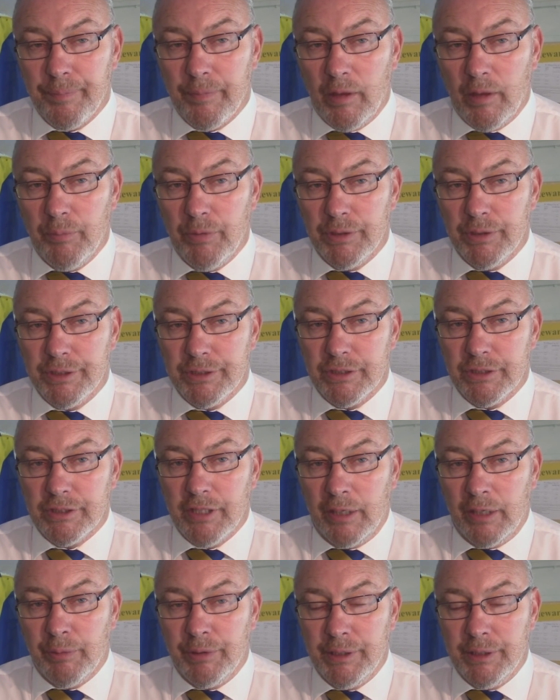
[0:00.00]
But as I
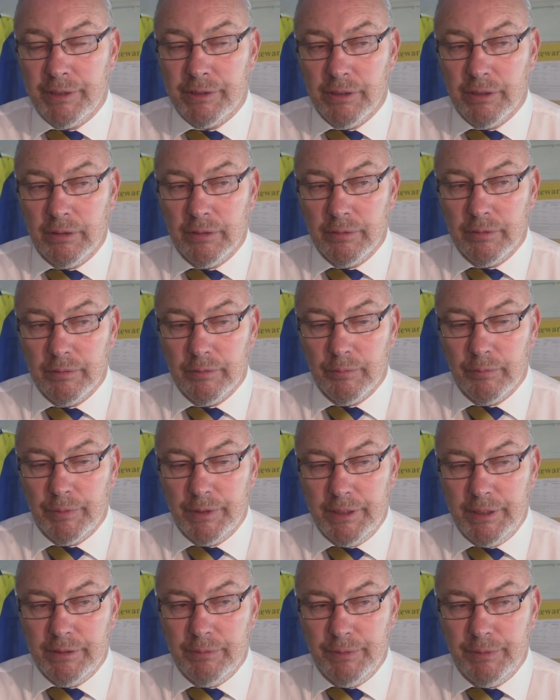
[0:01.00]
say, we need to
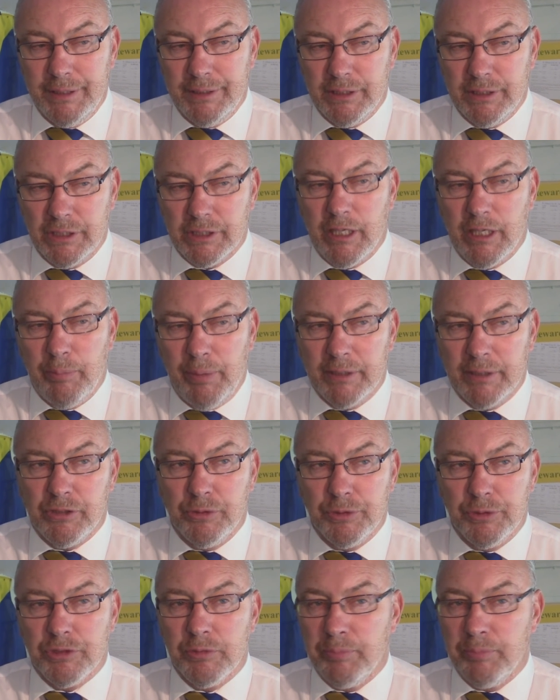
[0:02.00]
just get back to
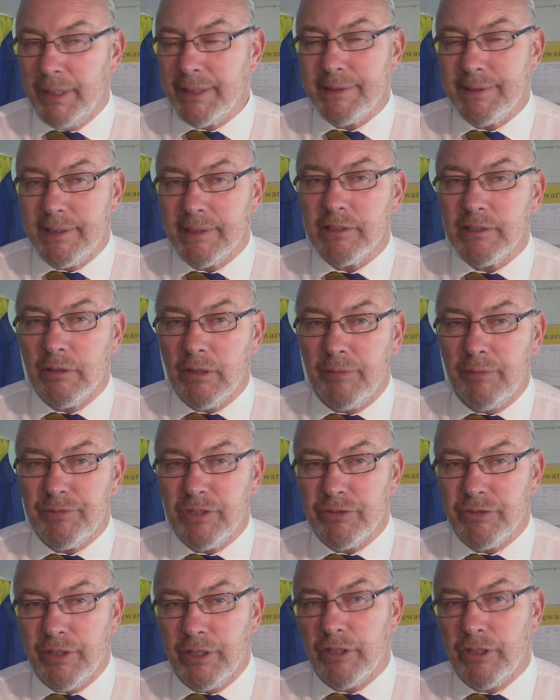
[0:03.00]
doing some basics. And I'm
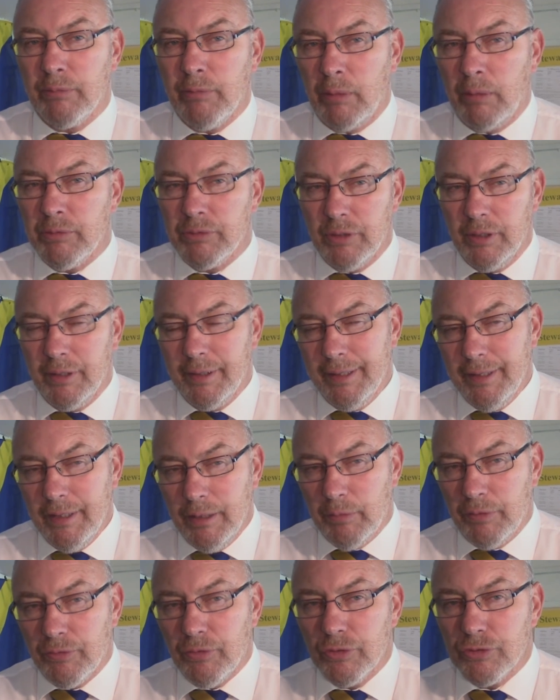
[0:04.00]
just thinking at the moment
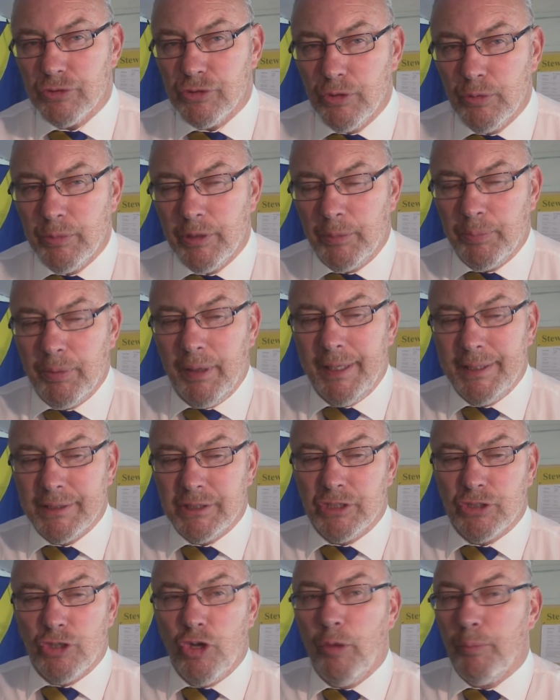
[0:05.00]
we've got too many players
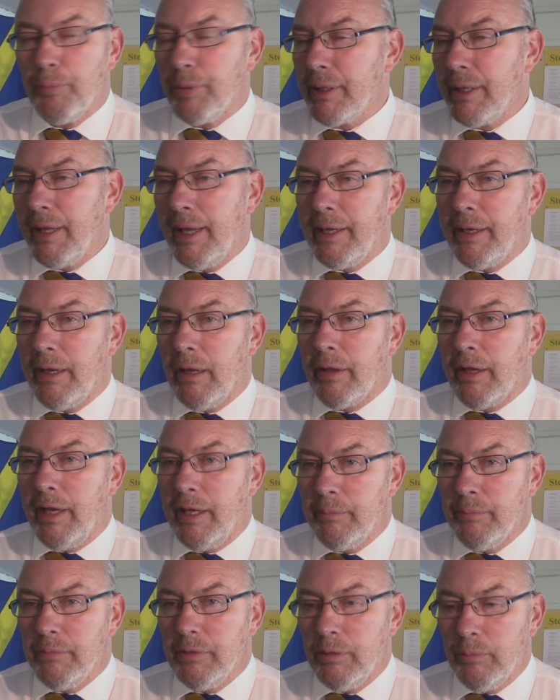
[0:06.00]
just complicating our
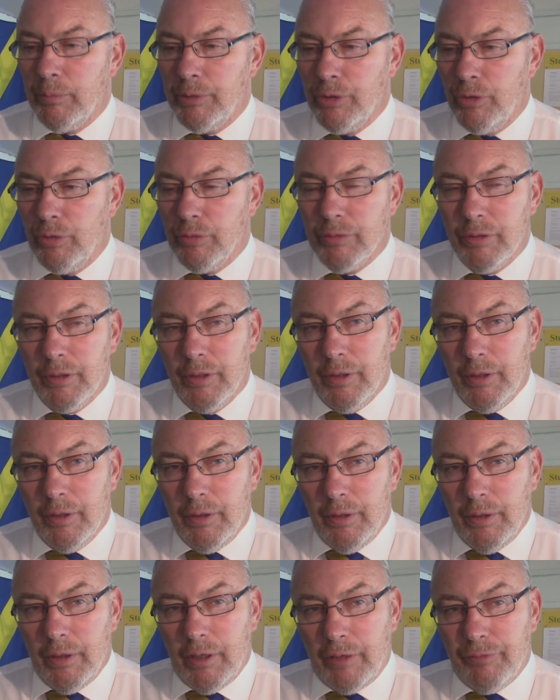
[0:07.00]
game, and we're not.
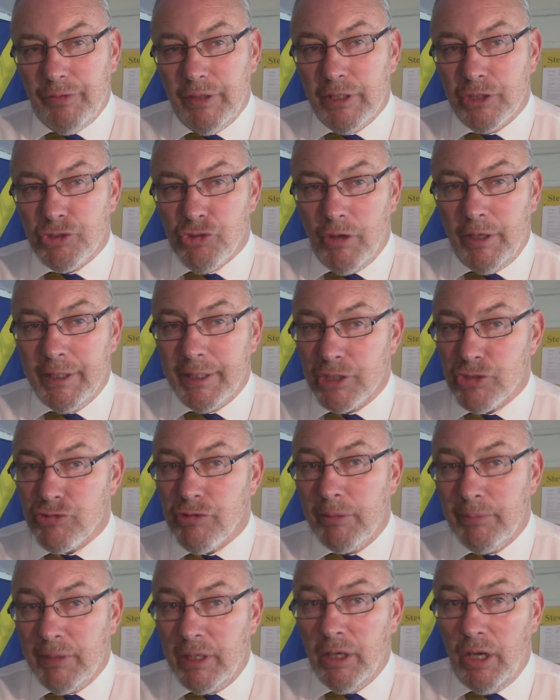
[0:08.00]
I think they're trying
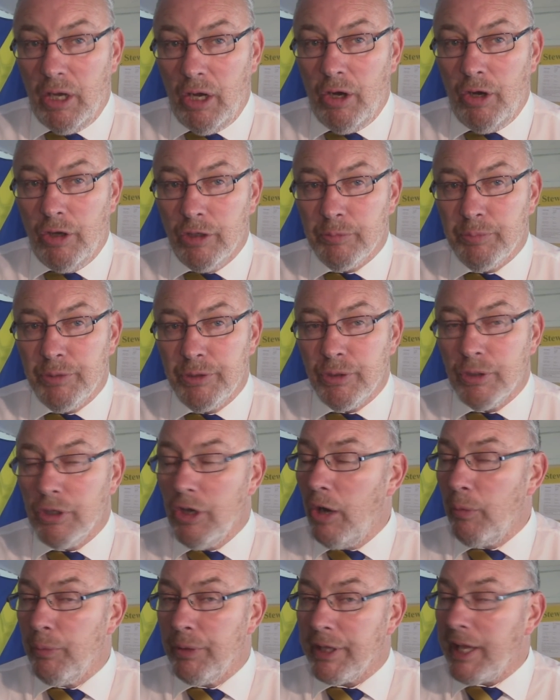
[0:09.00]
extremely hard, but you
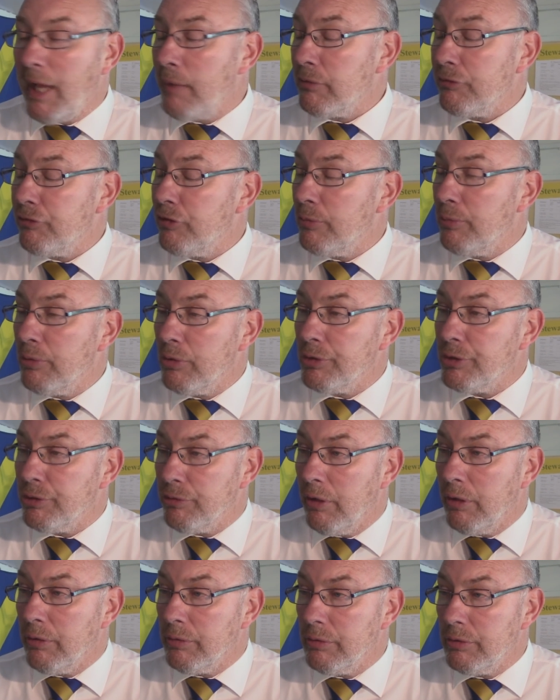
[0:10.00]
can't win a game of football on
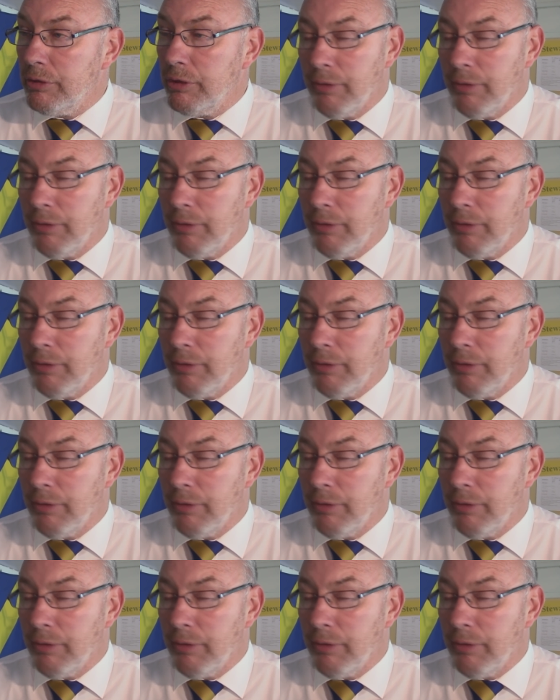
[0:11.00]
your own.